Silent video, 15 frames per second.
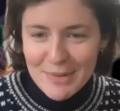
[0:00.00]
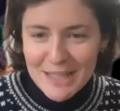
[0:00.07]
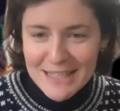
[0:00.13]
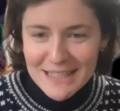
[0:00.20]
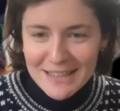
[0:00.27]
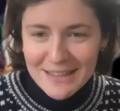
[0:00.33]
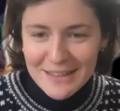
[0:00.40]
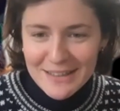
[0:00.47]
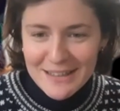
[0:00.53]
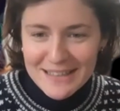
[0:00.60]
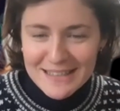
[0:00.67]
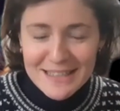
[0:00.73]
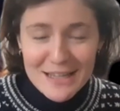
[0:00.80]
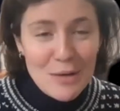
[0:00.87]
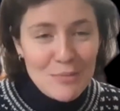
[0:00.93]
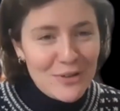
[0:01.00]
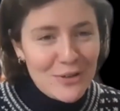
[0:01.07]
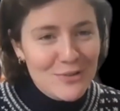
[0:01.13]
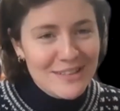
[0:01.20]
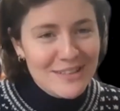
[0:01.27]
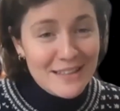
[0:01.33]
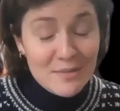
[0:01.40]
but there's an
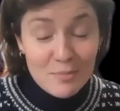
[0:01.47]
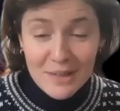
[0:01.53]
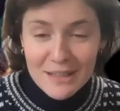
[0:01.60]
upvoted